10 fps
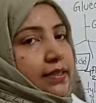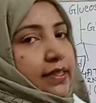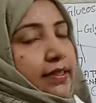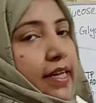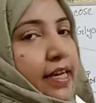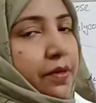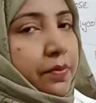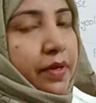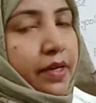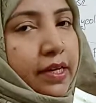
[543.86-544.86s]
this
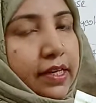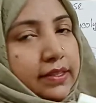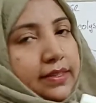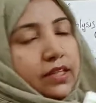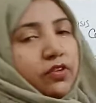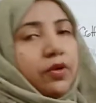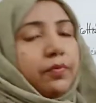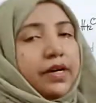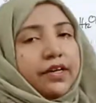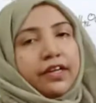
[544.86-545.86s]
ATP is the
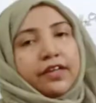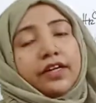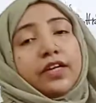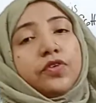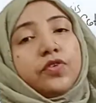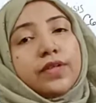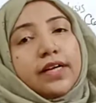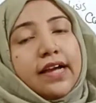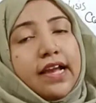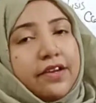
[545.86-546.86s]
converted into the
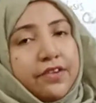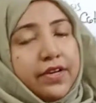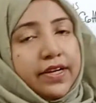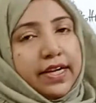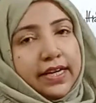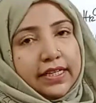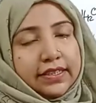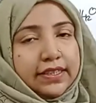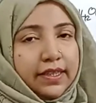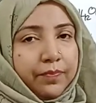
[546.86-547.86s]
kinetic
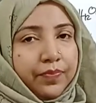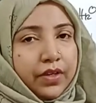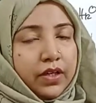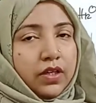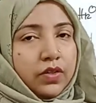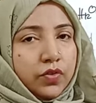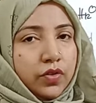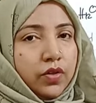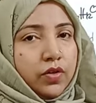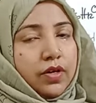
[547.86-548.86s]
energy.
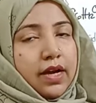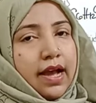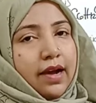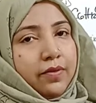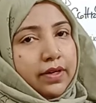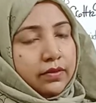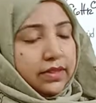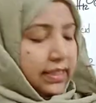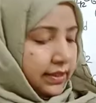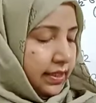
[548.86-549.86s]
So
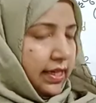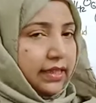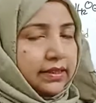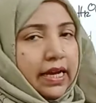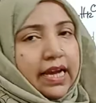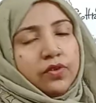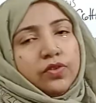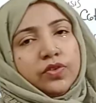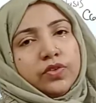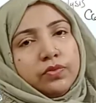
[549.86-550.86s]
this class I
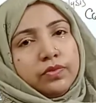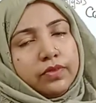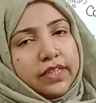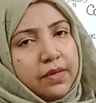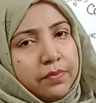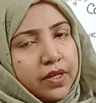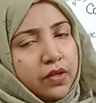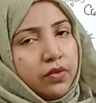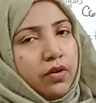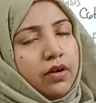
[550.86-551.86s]
also give
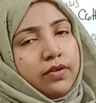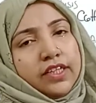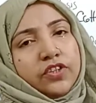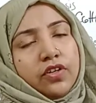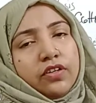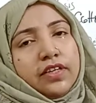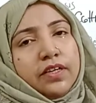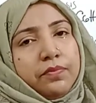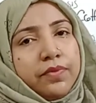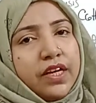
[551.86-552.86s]
you only
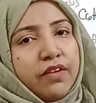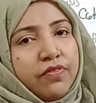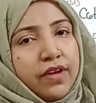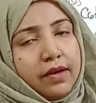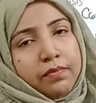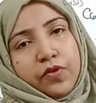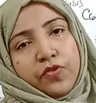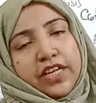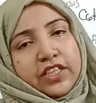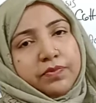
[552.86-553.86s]
shortly brief
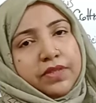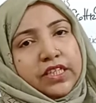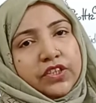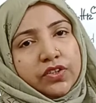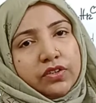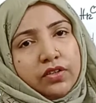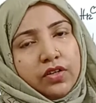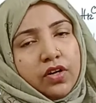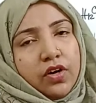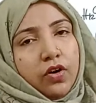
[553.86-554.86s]
about respiration.
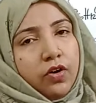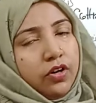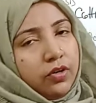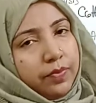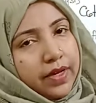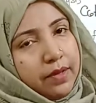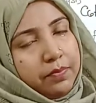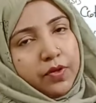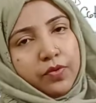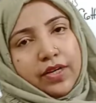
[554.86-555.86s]
Hope
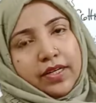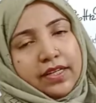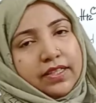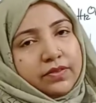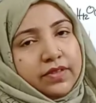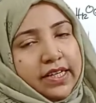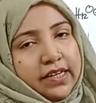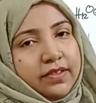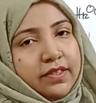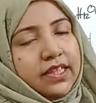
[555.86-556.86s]
everyone is
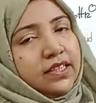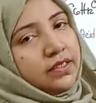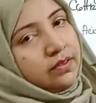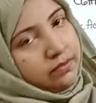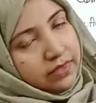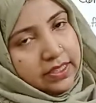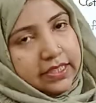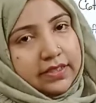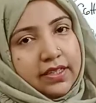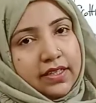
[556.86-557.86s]
get this
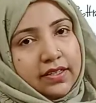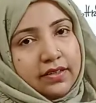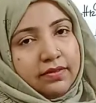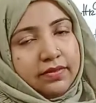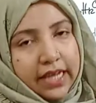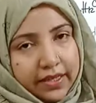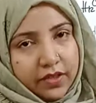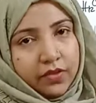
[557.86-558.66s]
easily. Thank you.